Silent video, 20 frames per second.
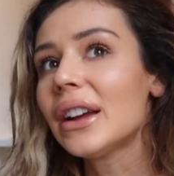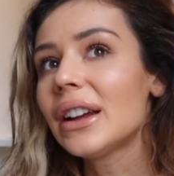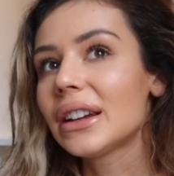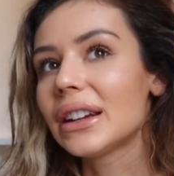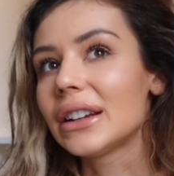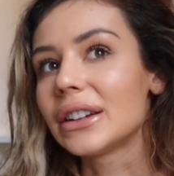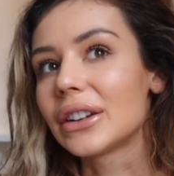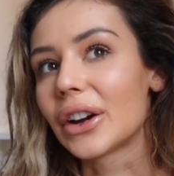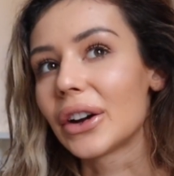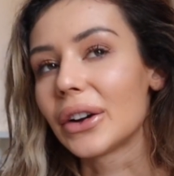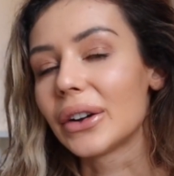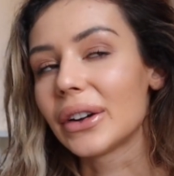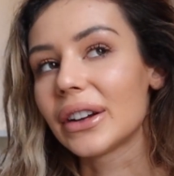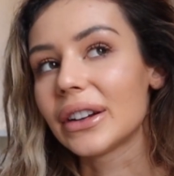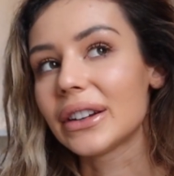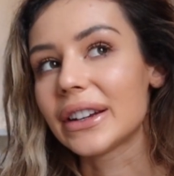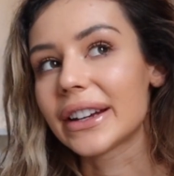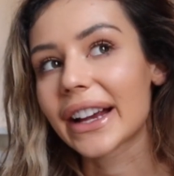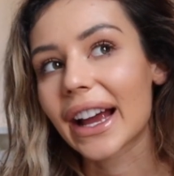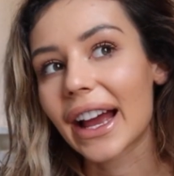you know,
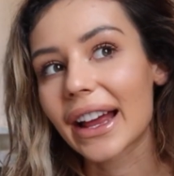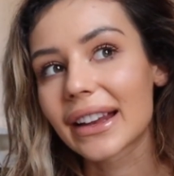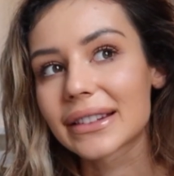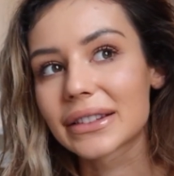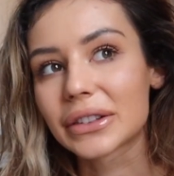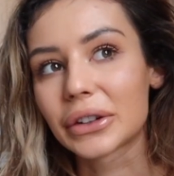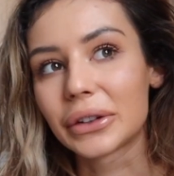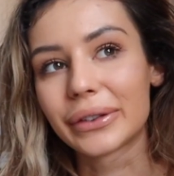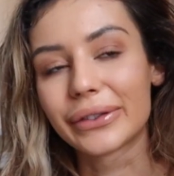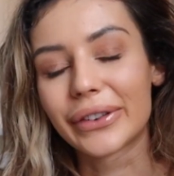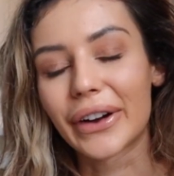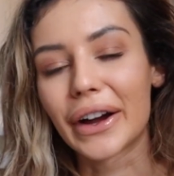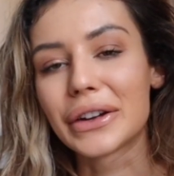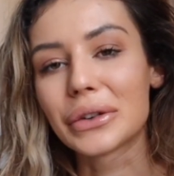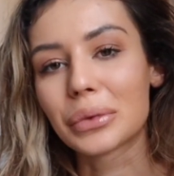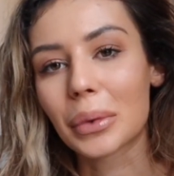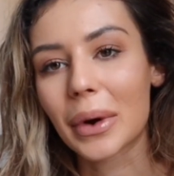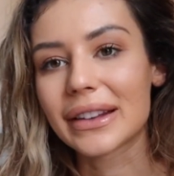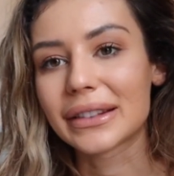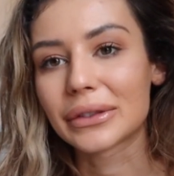you can sort of
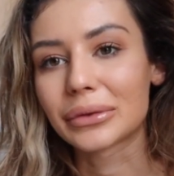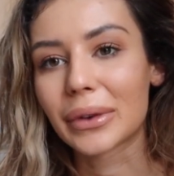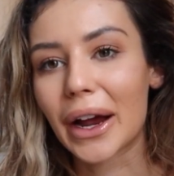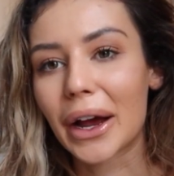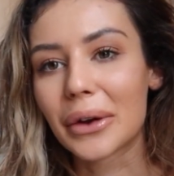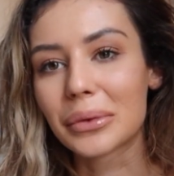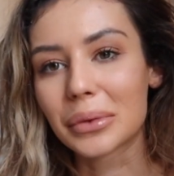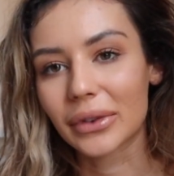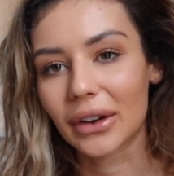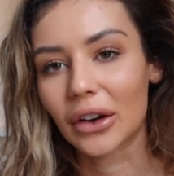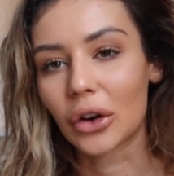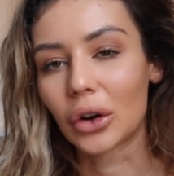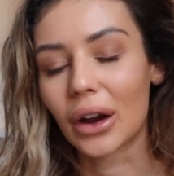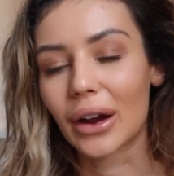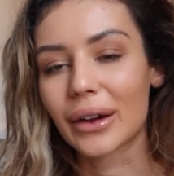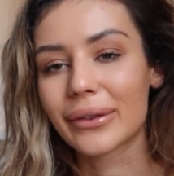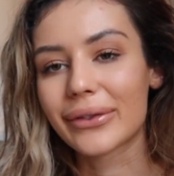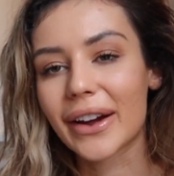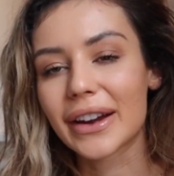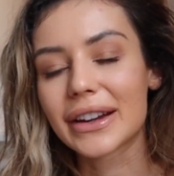find ways around it, or
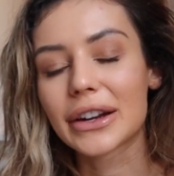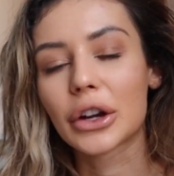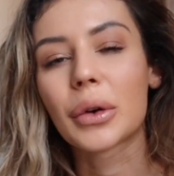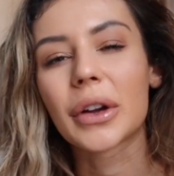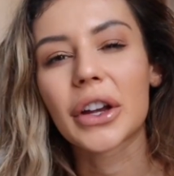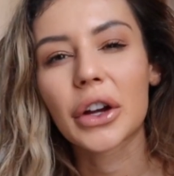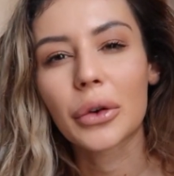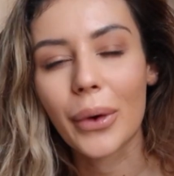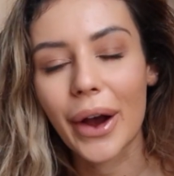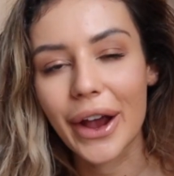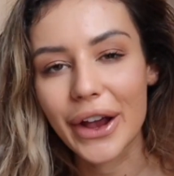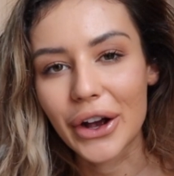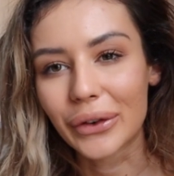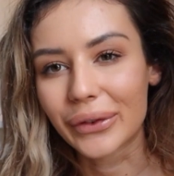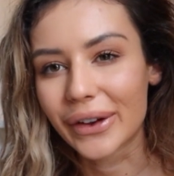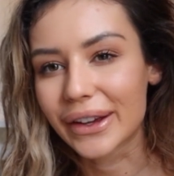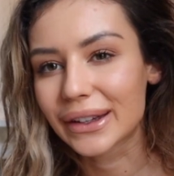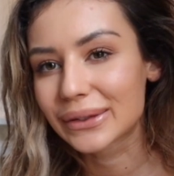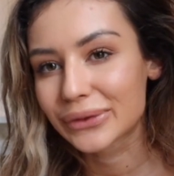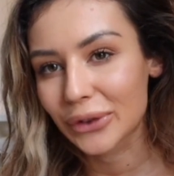like find a quick way of
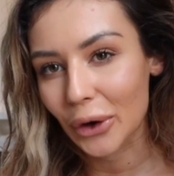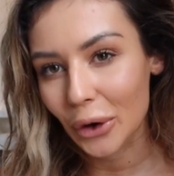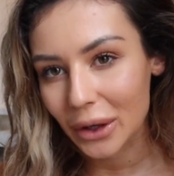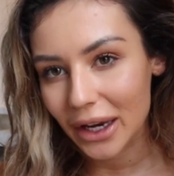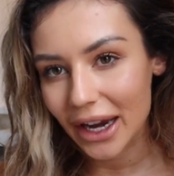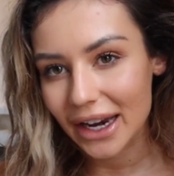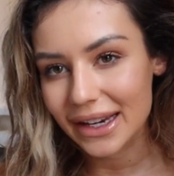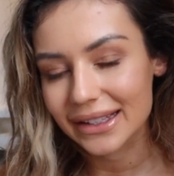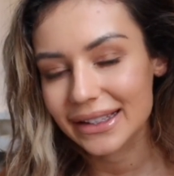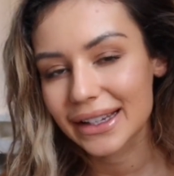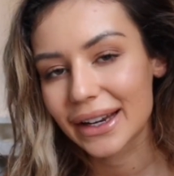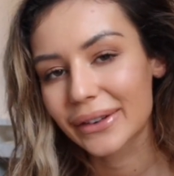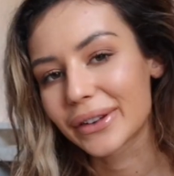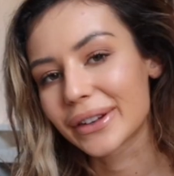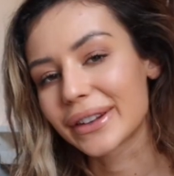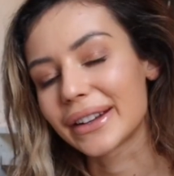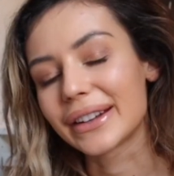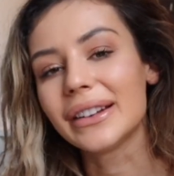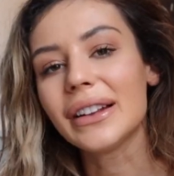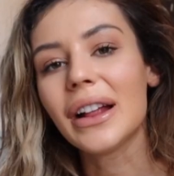exfoliating and
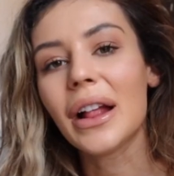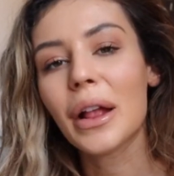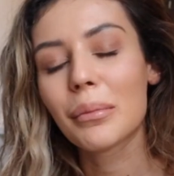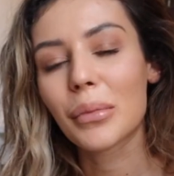everything.